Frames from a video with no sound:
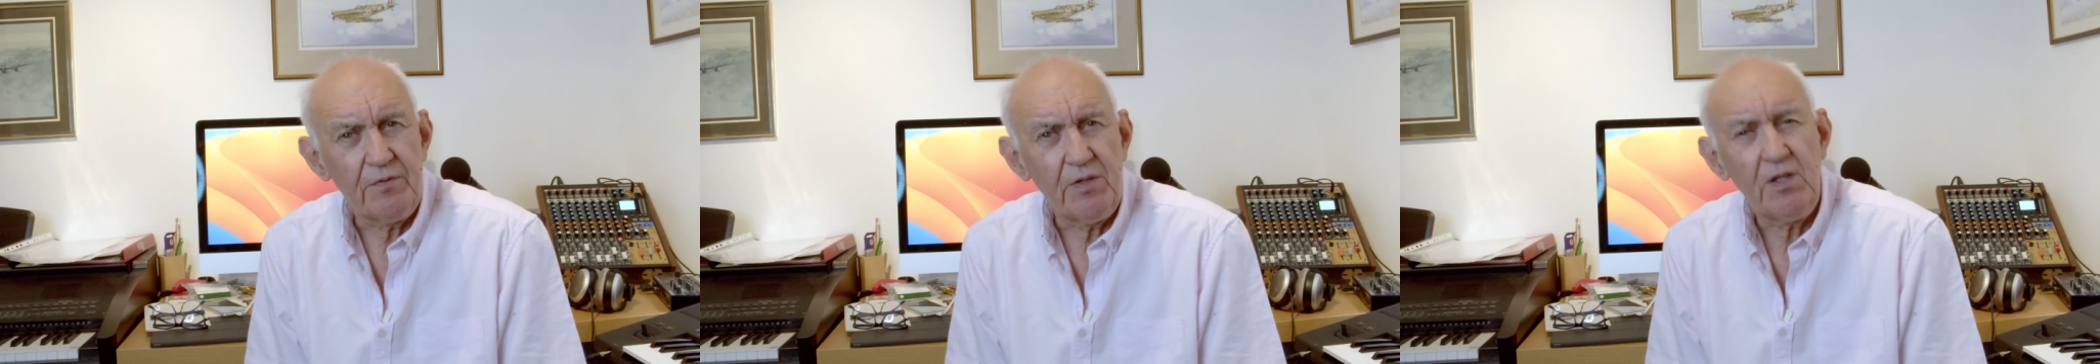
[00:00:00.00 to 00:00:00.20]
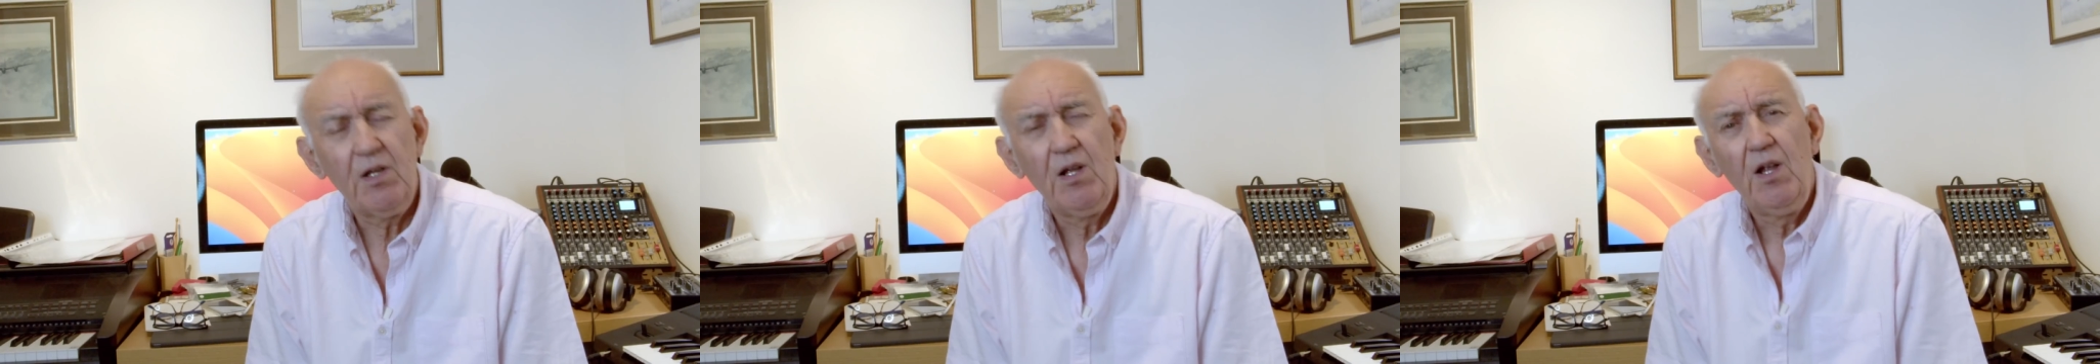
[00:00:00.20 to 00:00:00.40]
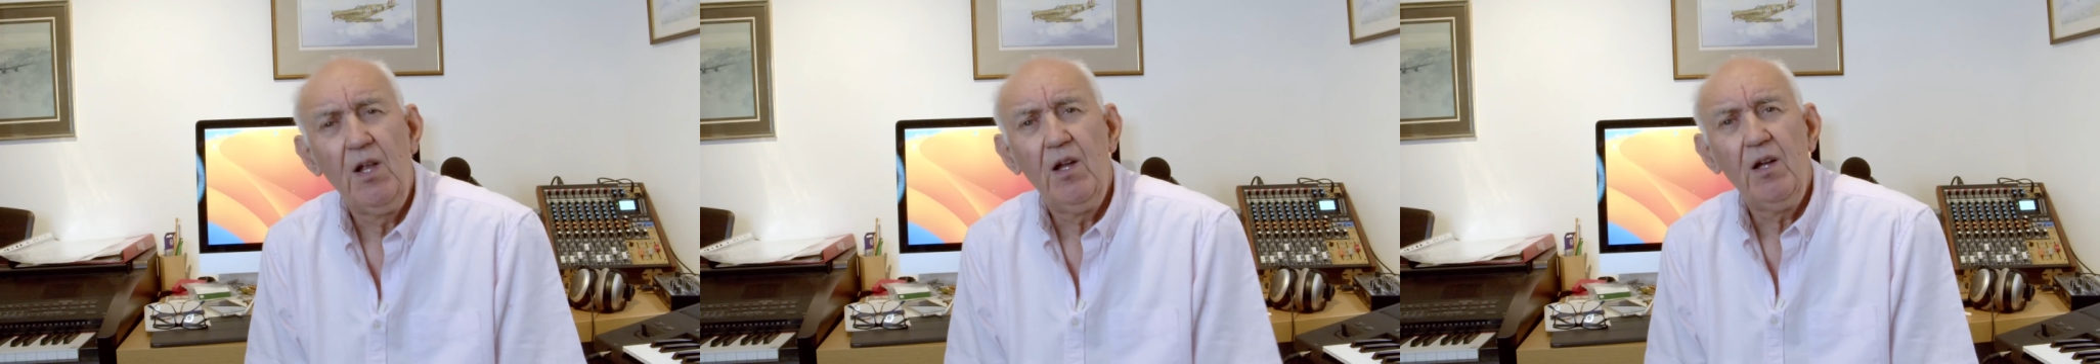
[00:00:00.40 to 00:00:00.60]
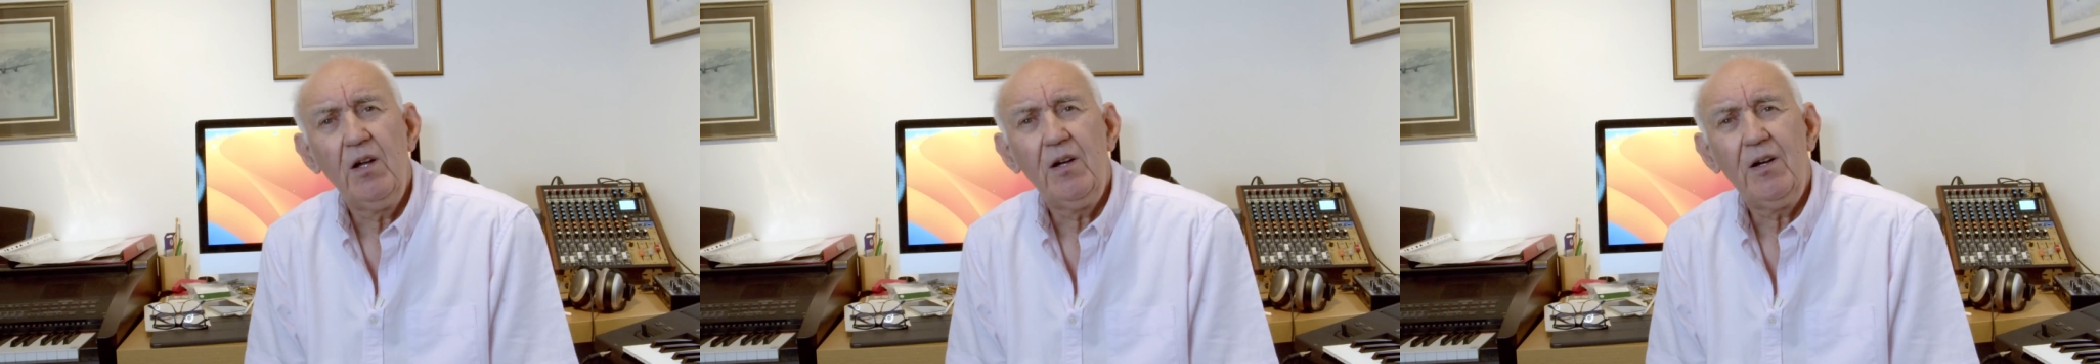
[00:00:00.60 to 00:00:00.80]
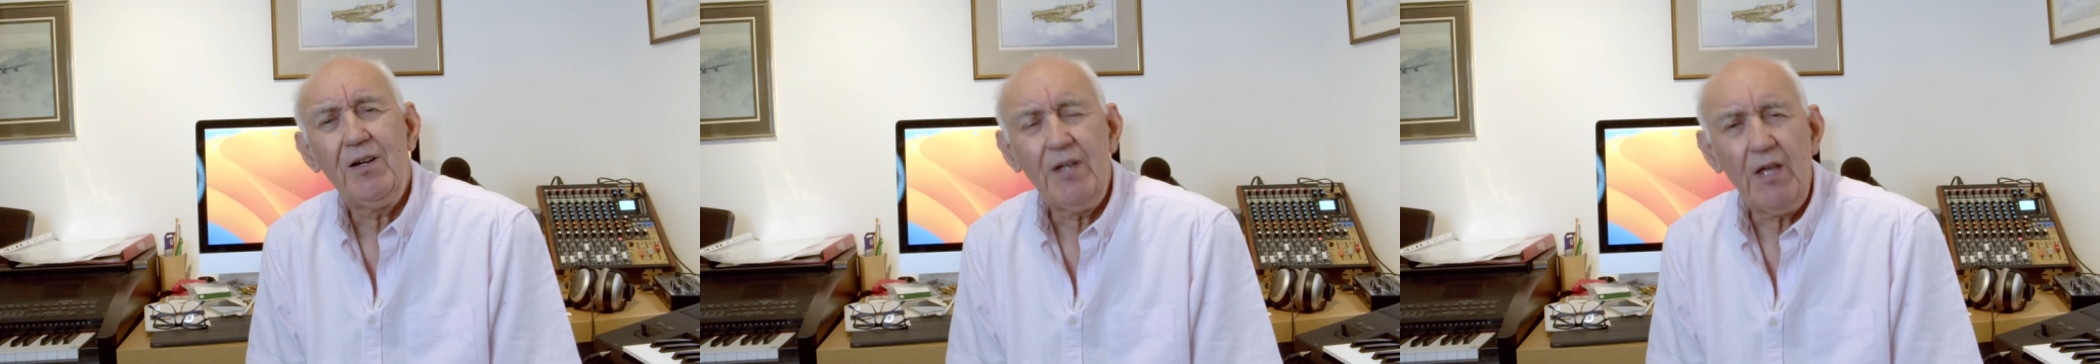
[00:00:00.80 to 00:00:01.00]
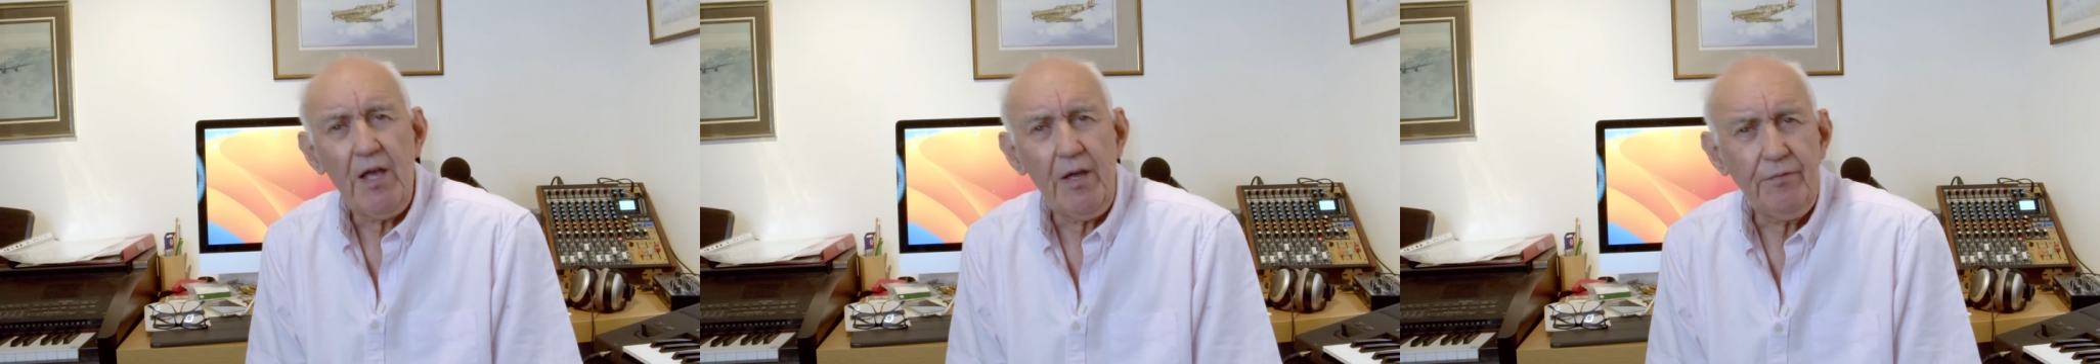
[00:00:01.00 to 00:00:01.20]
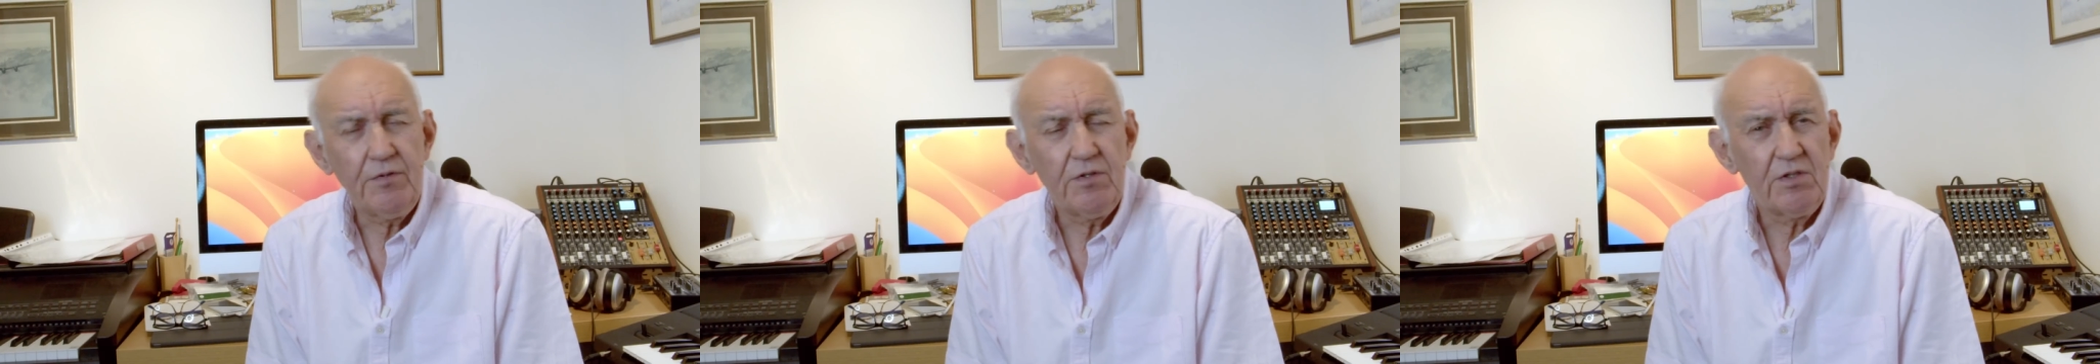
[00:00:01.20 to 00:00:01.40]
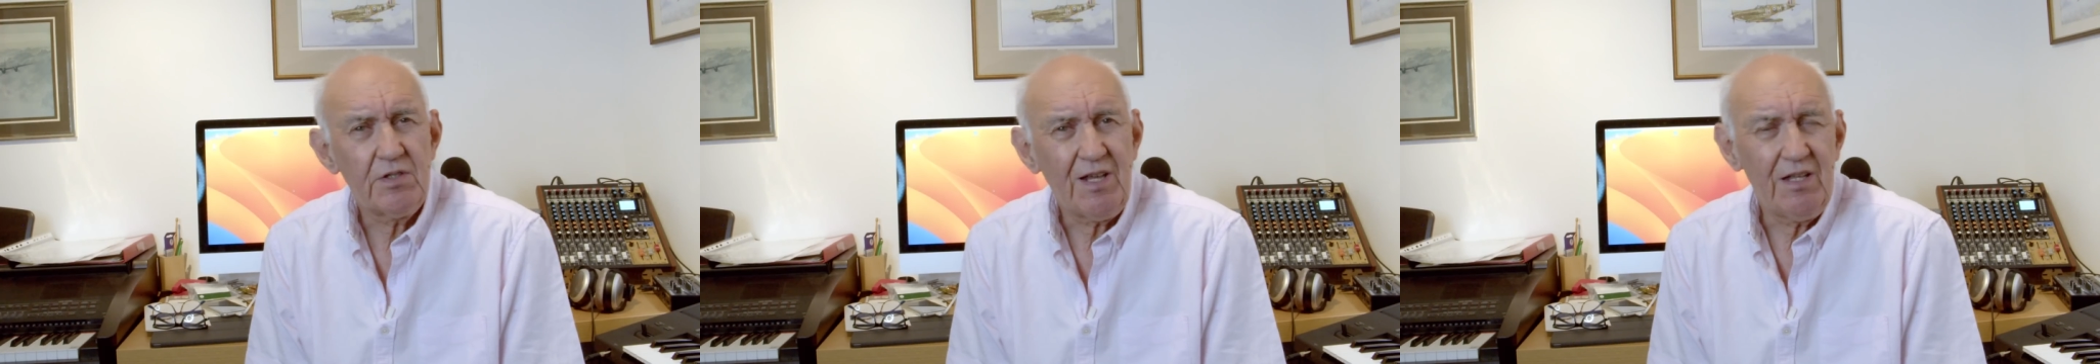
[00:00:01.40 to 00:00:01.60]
Now, I haven't